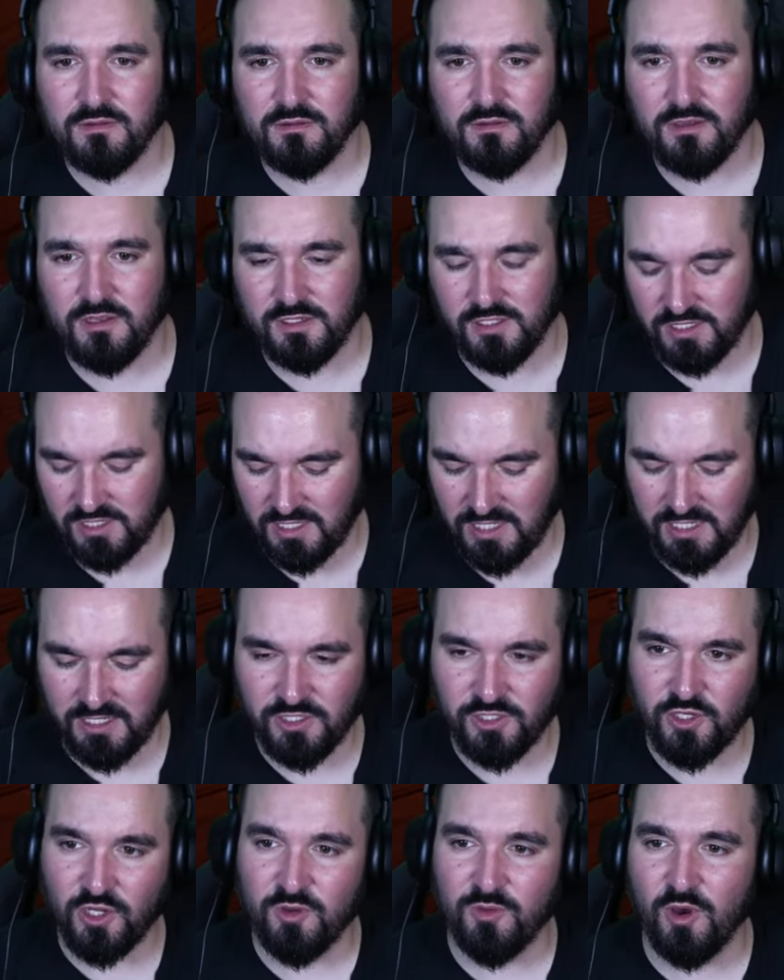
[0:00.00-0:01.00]
I just need
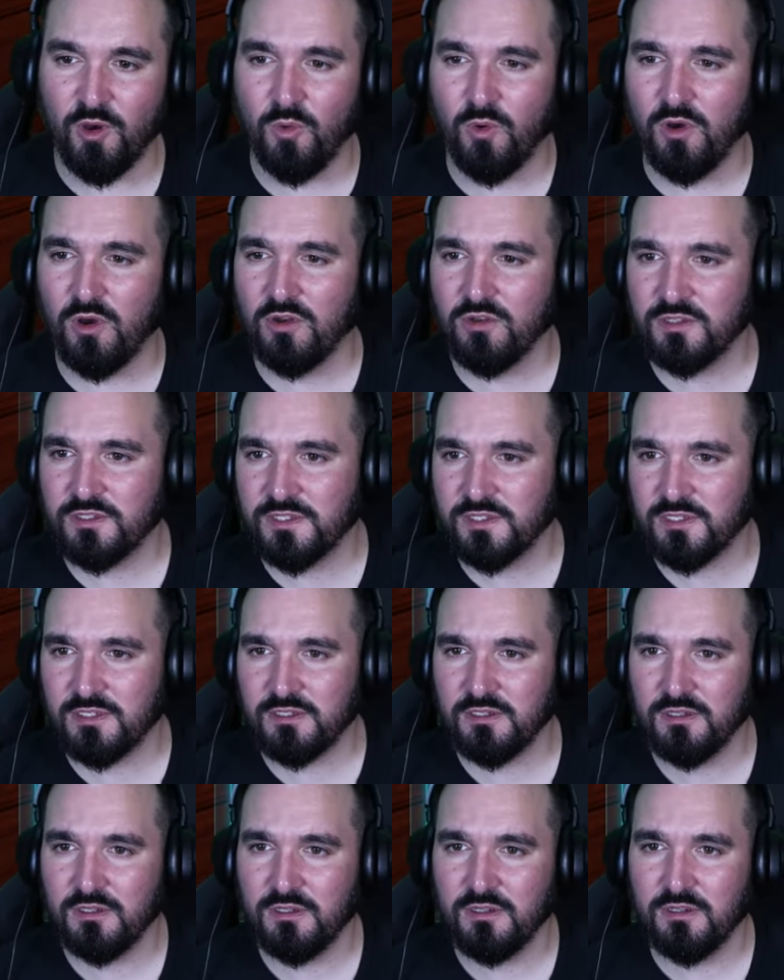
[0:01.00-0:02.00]
two more walls.
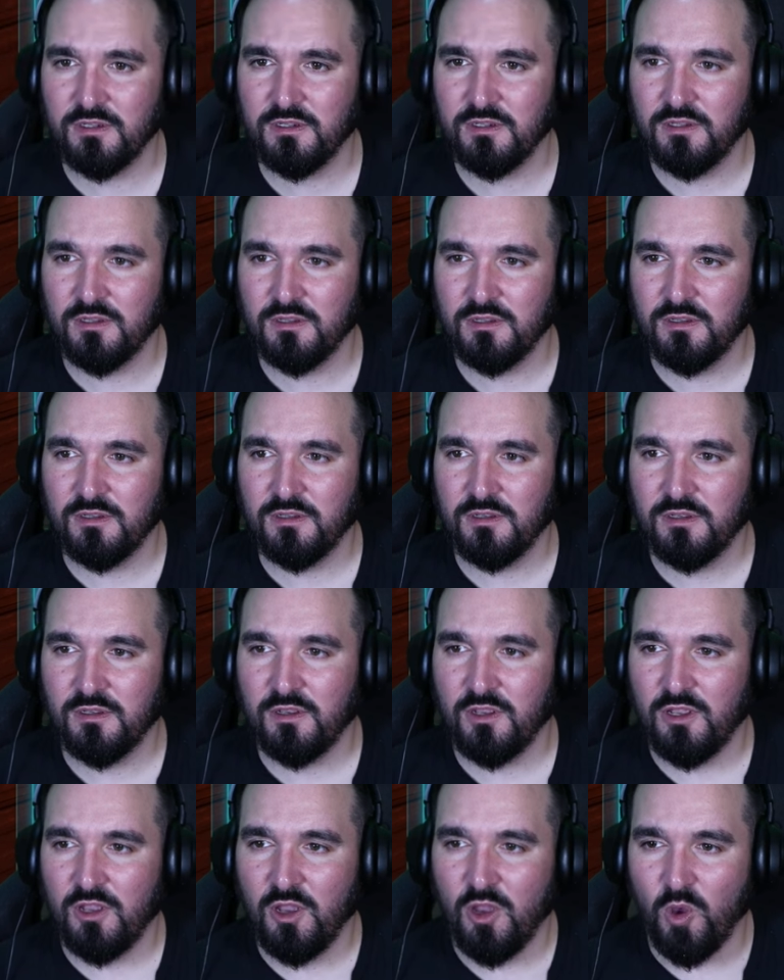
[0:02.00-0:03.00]

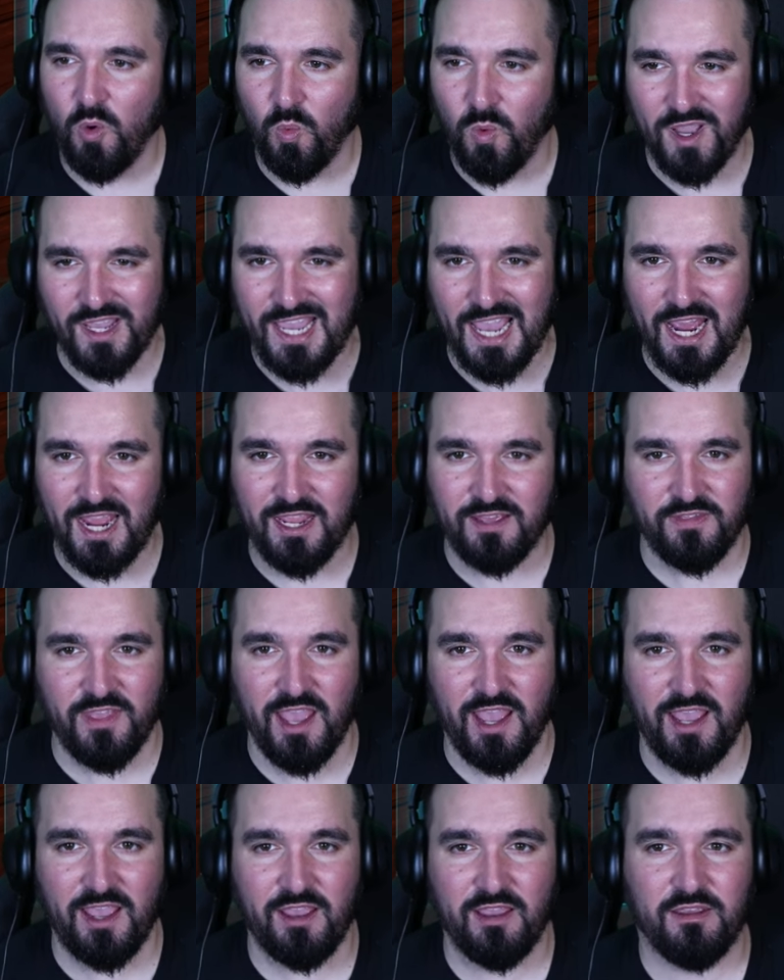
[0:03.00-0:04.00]
We're getting
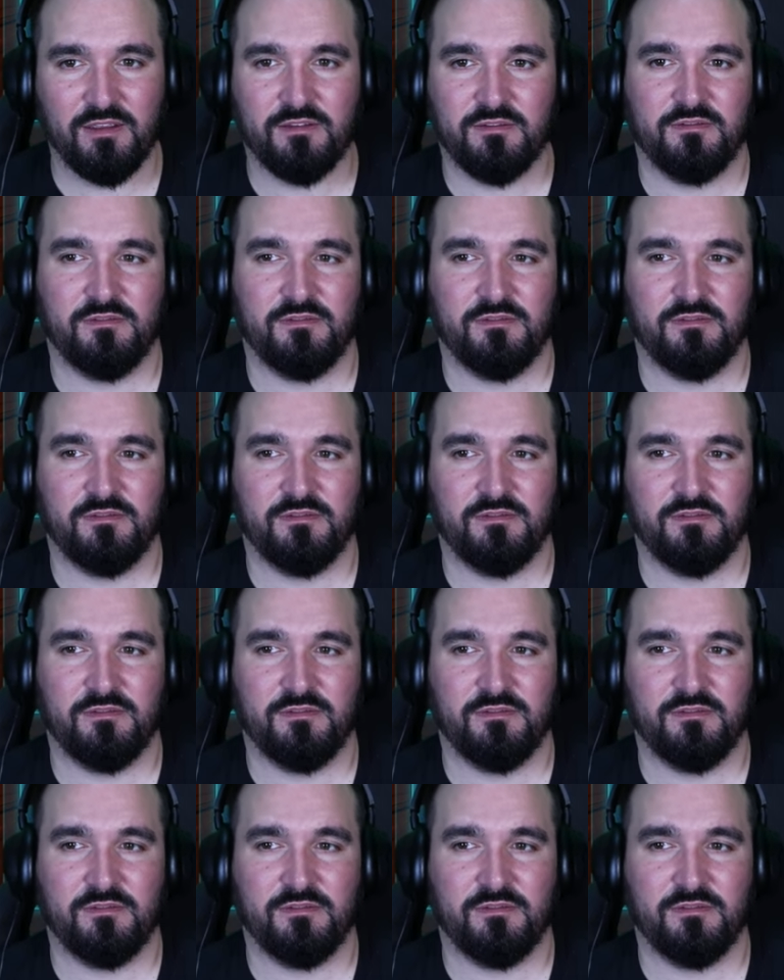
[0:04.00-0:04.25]
there.